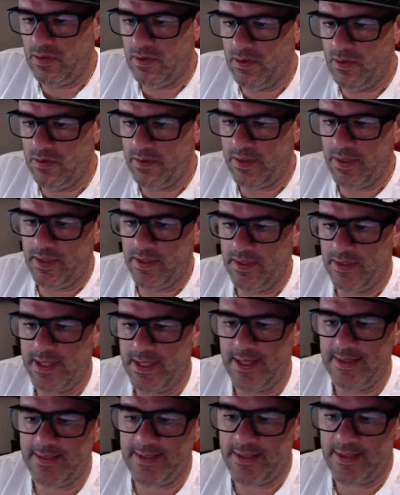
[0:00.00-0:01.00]
Okay.
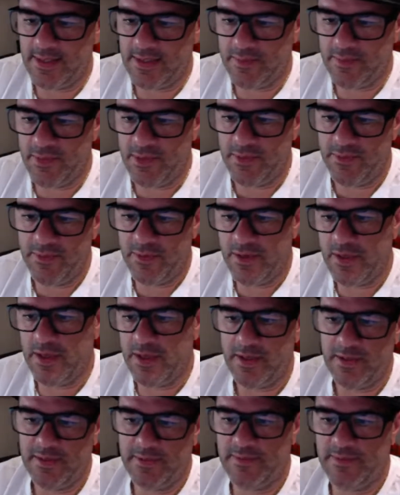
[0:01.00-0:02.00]
Yes, it is a beautiful
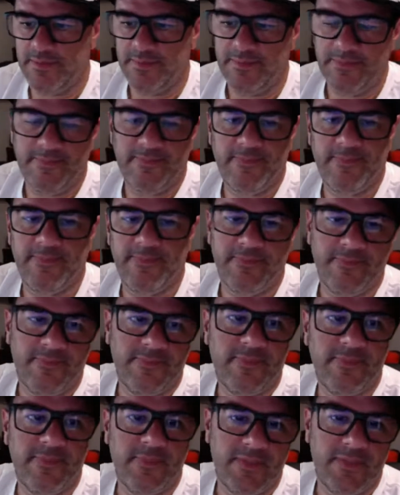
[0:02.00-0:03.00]
card.
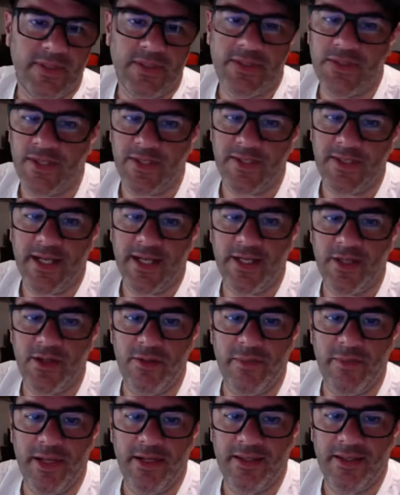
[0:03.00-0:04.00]
Just like you,
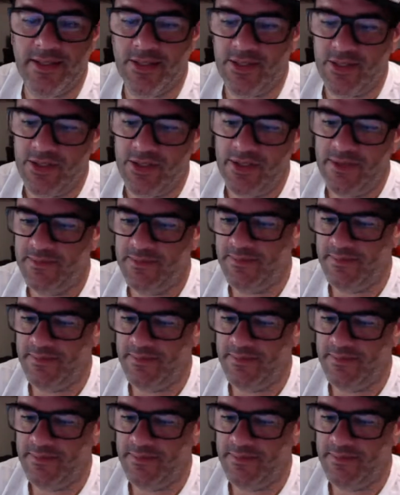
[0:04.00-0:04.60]
my lucky charm.